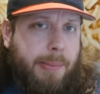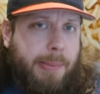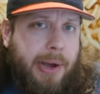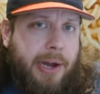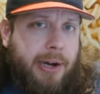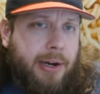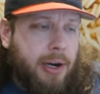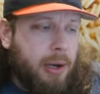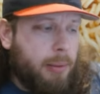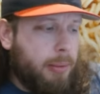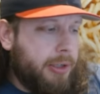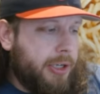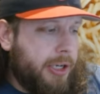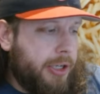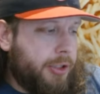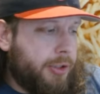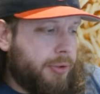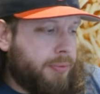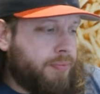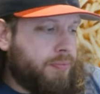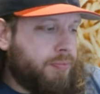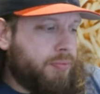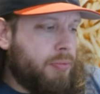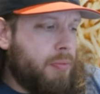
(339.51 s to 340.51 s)
It's not a bad
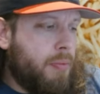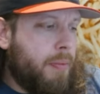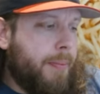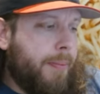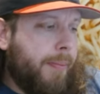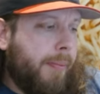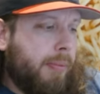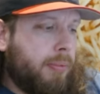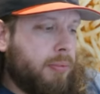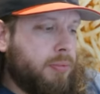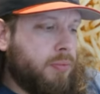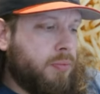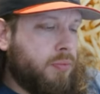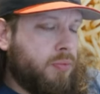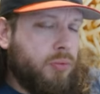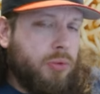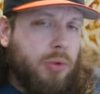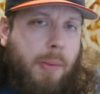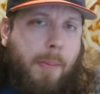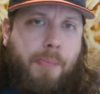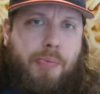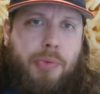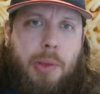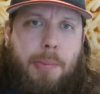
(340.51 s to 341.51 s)
combination.
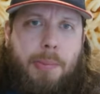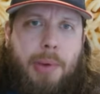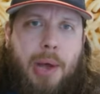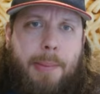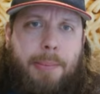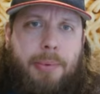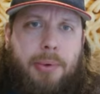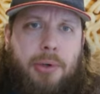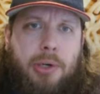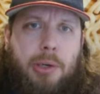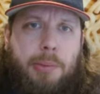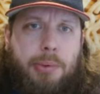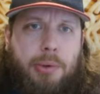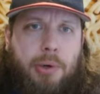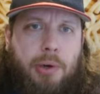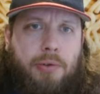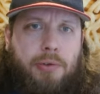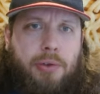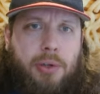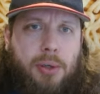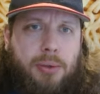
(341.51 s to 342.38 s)
The pepperoni